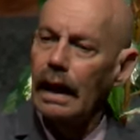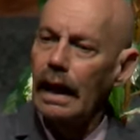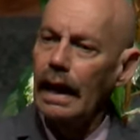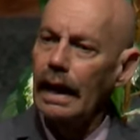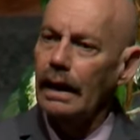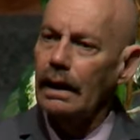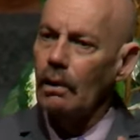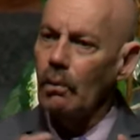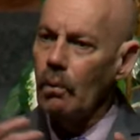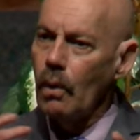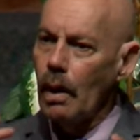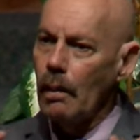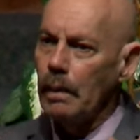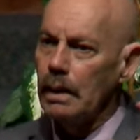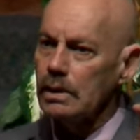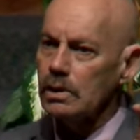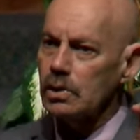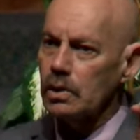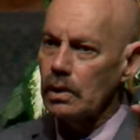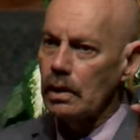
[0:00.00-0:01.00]
and a
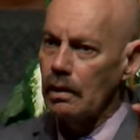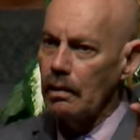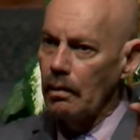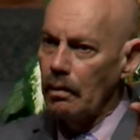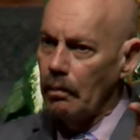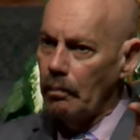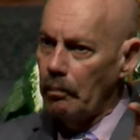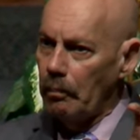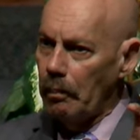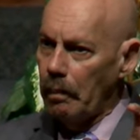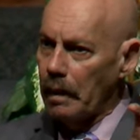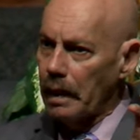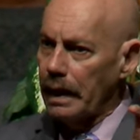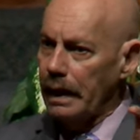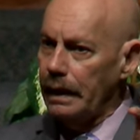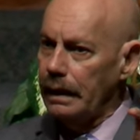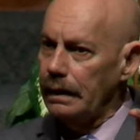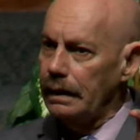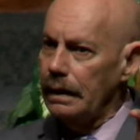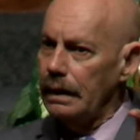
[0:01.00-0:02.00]
woman's
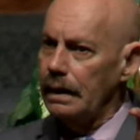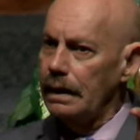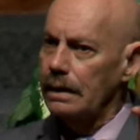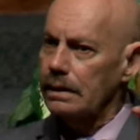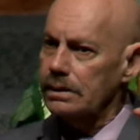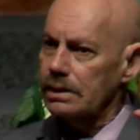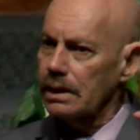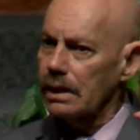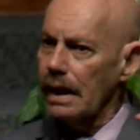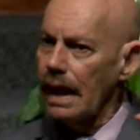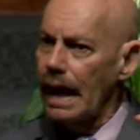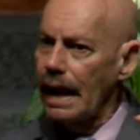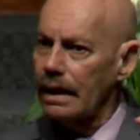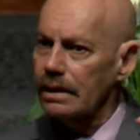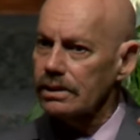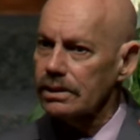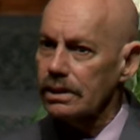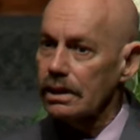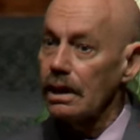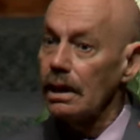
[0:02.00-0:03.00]
brain, it's
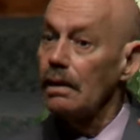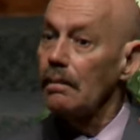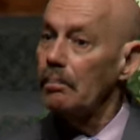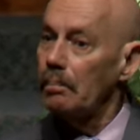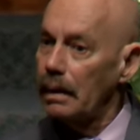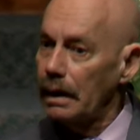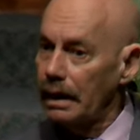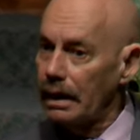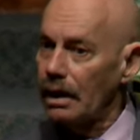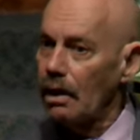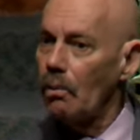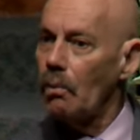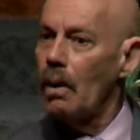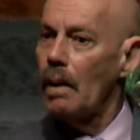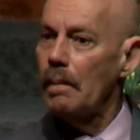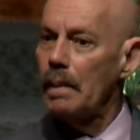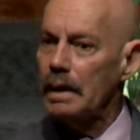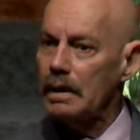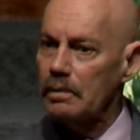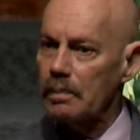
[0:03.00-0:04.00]
less. But in a
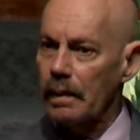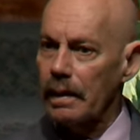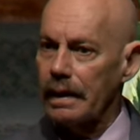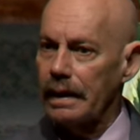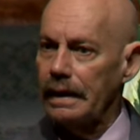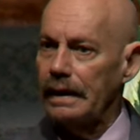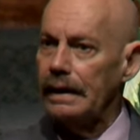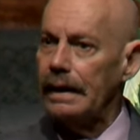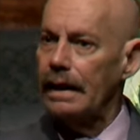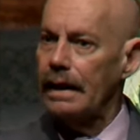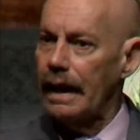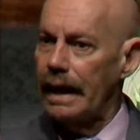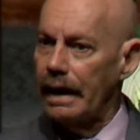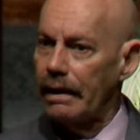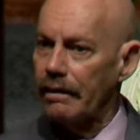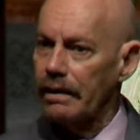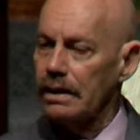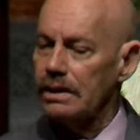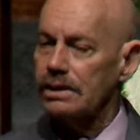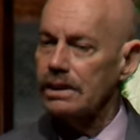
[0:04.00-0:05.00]
woman's brain, there are
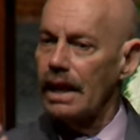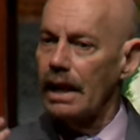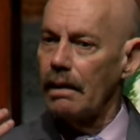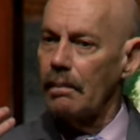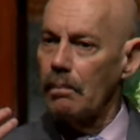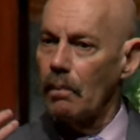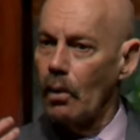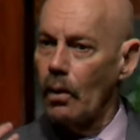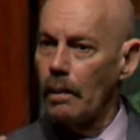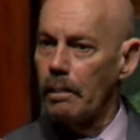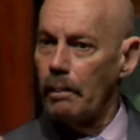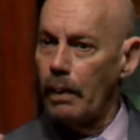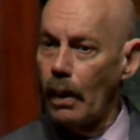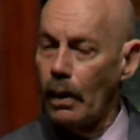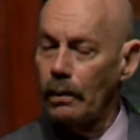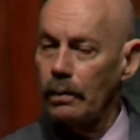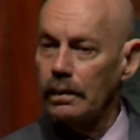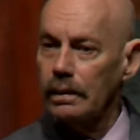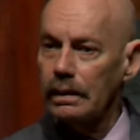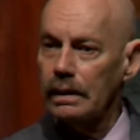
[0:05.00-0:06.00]
areas that are more
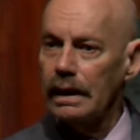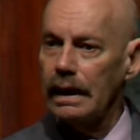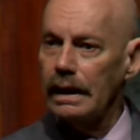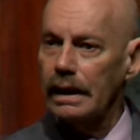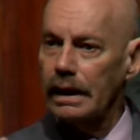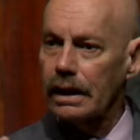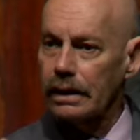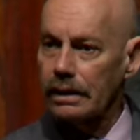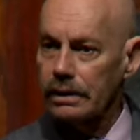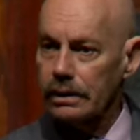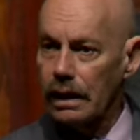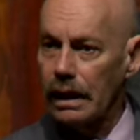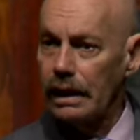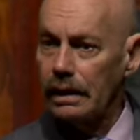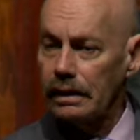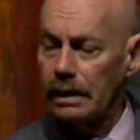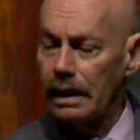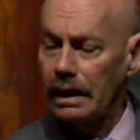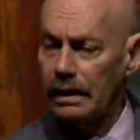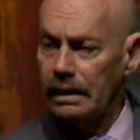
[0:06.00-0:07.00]
potent and,
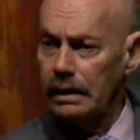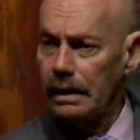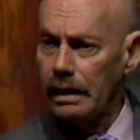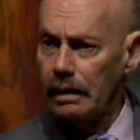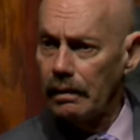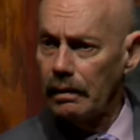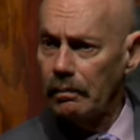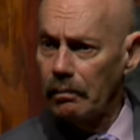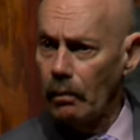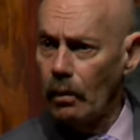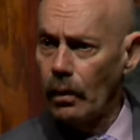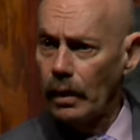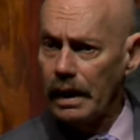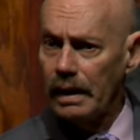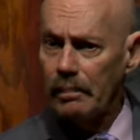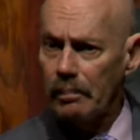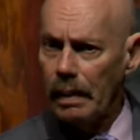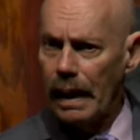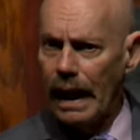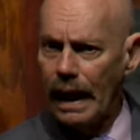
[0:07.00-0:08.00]
and, and uh, more
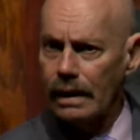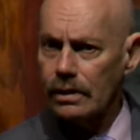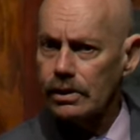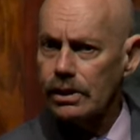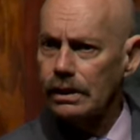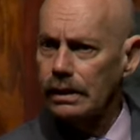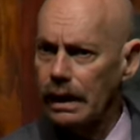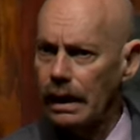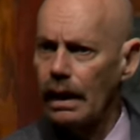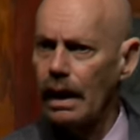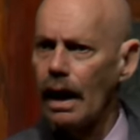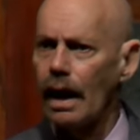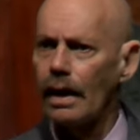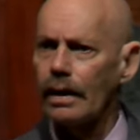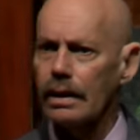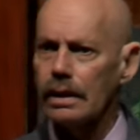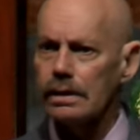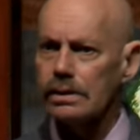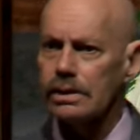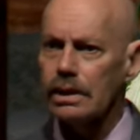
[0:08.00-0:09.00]
impassioned than
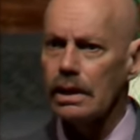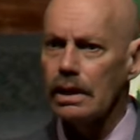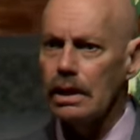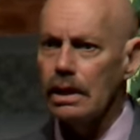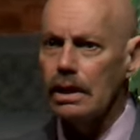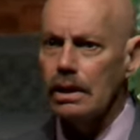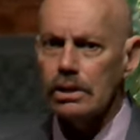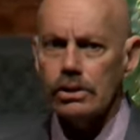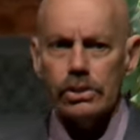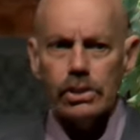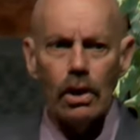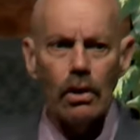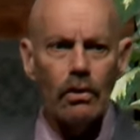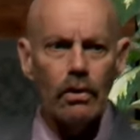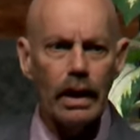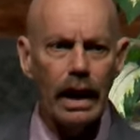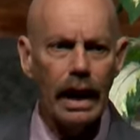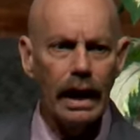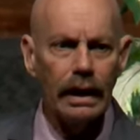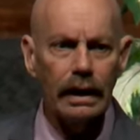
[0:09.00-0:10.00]
others, so
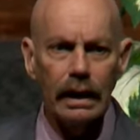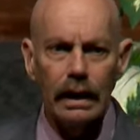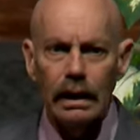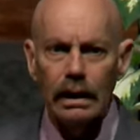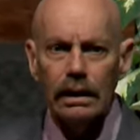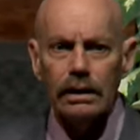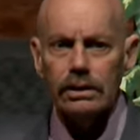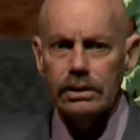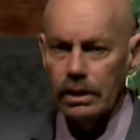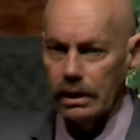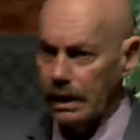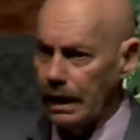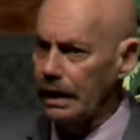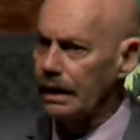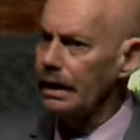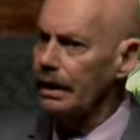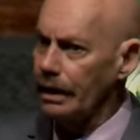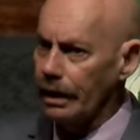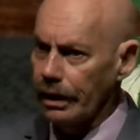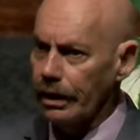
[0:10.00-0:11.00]
that to
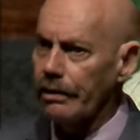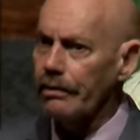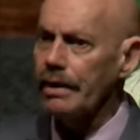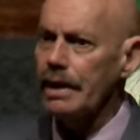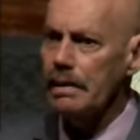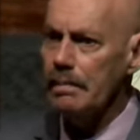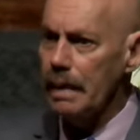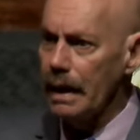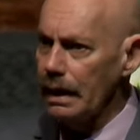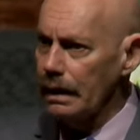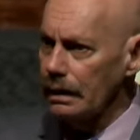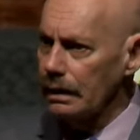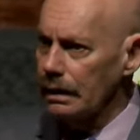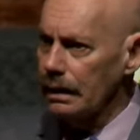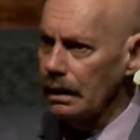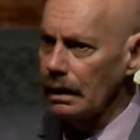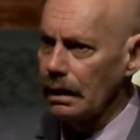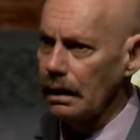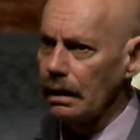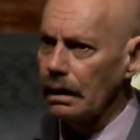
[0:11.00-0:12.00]
get an agreement,
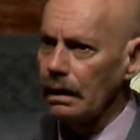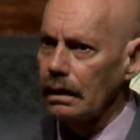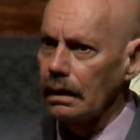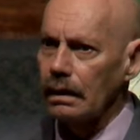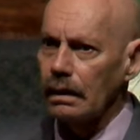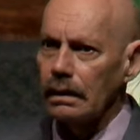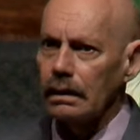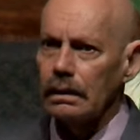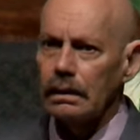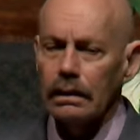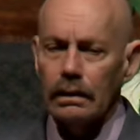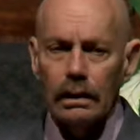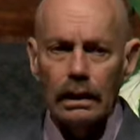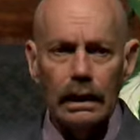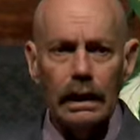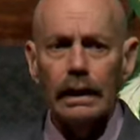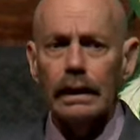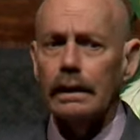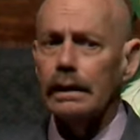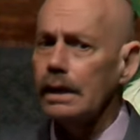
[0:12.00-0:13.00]

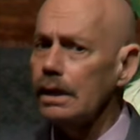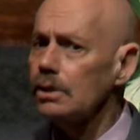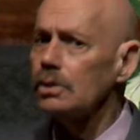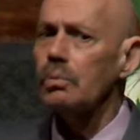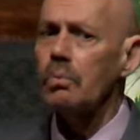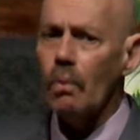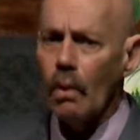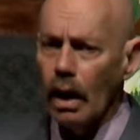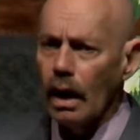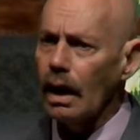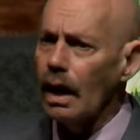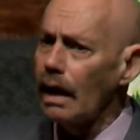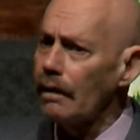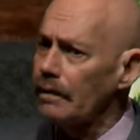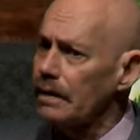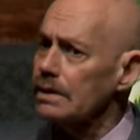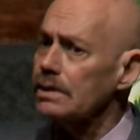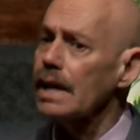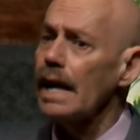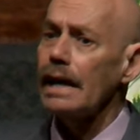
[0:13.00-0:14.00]
at least one of
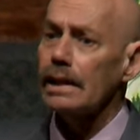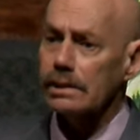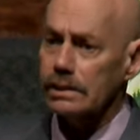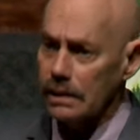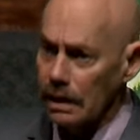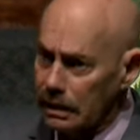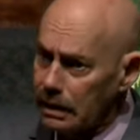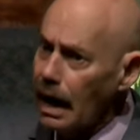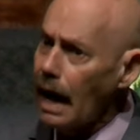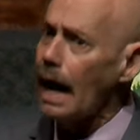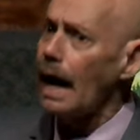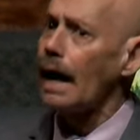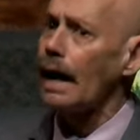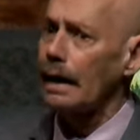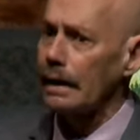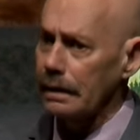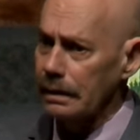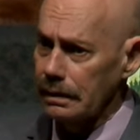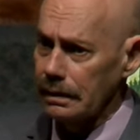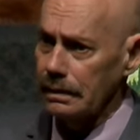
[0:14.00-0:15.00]
us has to
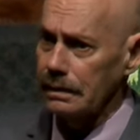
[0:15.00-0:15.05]
die.